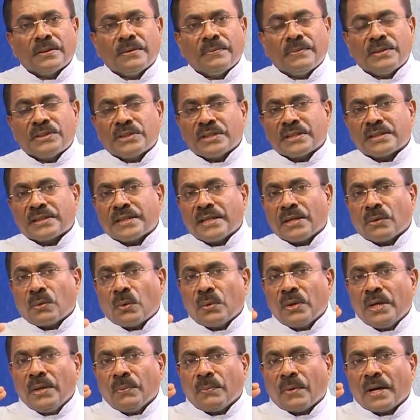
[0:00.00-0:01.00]
We just take
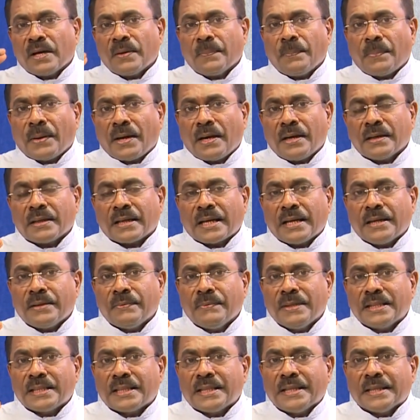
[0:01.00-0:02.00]
only one part and
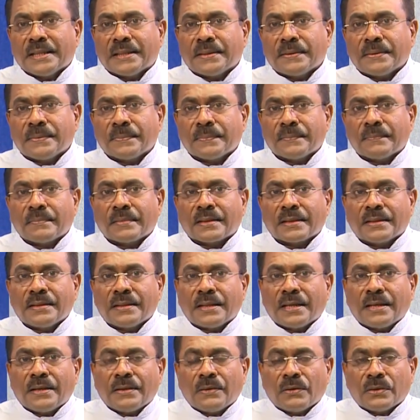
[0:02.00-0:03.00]
we think
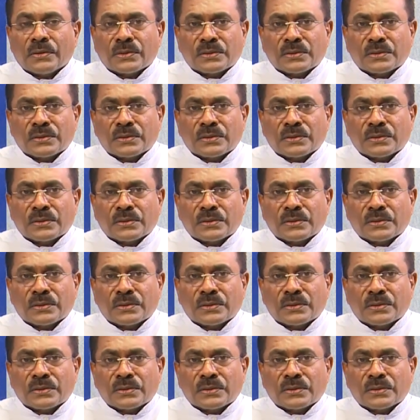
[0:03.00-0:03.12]
that,